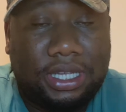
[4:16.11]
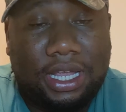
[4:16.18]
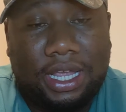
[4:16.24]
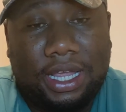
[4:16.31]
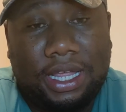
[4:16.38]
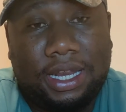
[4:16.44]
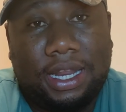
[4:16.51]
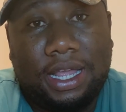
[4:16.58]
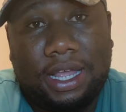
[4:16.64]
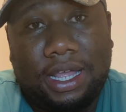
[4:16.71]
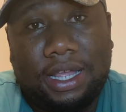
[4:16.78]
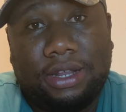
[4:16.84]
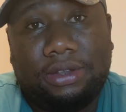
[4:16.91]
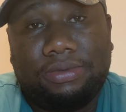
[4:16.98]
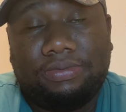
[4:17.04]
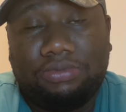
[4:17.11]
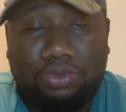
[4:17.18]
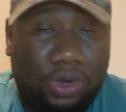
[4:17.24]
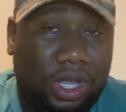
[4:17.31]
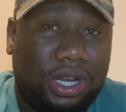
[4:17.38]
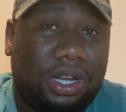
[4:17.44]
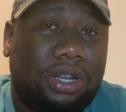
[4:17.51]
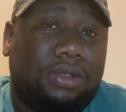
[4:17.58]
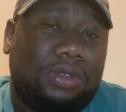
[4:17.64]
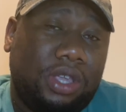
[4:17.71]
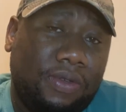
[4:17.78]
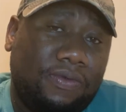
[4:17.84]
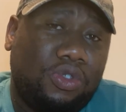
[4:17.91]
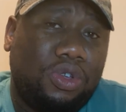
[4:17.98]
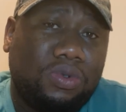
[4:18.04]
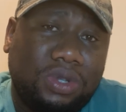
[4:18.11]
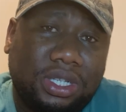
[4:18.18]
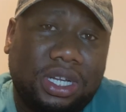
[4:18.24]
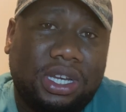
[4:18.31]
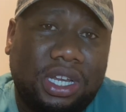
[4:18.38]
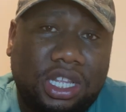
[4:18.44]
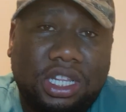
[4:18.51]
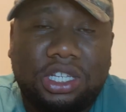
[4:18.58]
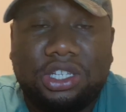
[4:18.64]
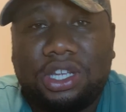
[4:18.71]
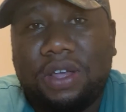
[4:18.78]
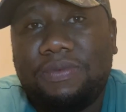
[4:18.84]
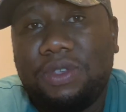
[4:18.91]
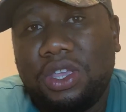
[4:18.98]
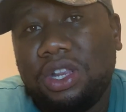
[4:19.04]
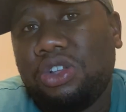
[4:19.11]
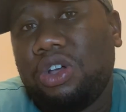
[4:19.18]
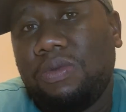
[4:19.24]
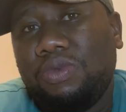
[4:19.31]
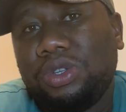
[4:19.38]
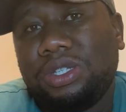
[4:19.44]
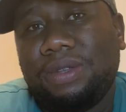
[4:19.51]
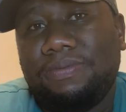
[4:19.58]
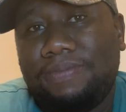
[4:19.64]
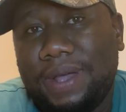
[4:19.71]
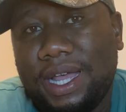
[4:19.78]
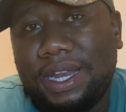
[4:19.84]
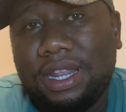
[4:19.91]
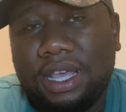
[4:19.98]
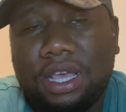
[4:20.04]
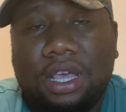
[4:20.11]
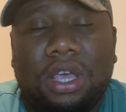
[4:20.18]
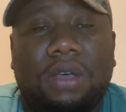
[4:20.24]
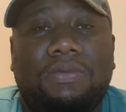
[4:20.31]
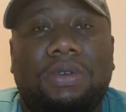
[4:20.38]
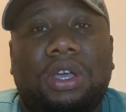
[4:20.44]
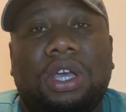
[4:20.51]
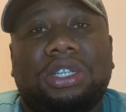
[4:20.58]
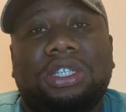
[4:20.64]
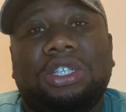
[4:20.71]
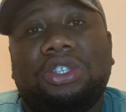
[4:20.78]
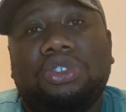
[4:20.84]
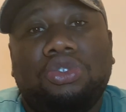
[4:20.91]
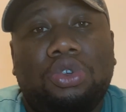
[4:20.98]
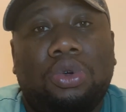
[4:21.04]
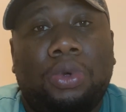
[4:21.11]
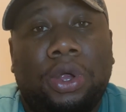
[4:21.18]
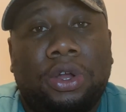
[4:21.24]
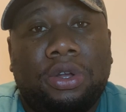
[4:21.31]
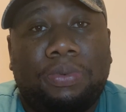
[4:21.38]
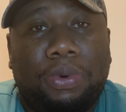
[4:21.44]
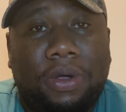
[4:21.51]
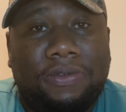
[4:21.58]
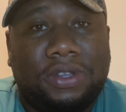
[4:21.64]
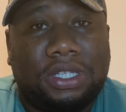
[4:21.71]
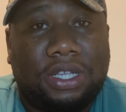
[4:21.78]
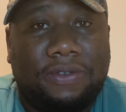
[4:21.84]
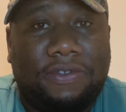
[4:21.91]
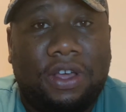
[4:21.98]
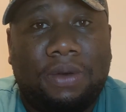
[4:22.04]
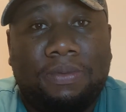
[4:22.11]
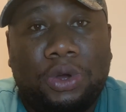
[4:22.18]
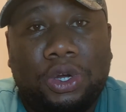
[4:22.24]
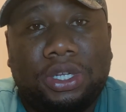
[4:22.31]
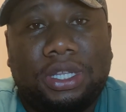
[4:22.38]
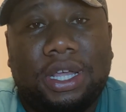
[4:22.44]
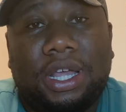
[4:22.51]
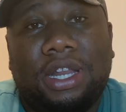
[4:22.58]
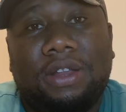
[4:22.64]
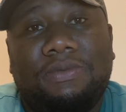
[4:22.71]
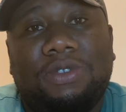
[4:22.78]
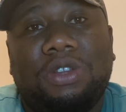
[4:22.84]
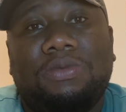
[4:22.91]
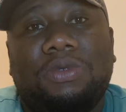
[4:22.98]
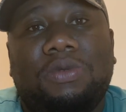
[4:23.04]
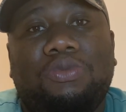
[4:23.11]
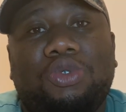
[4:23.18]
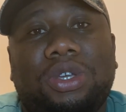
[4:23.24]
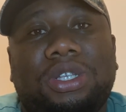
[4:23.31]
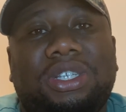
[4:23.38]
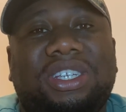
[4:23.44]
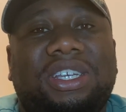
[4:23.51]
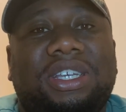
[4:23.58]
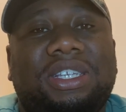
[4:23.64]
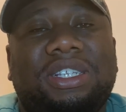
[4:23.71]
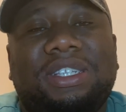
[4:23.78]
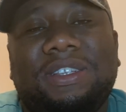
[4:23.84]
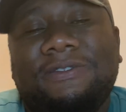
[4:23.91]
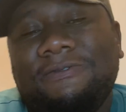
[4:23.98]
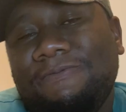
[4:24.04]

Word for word: And well, even though it was a cleaning job, the income wasn't bad, because as you know, we're in the province of Alberta and the minimum wage is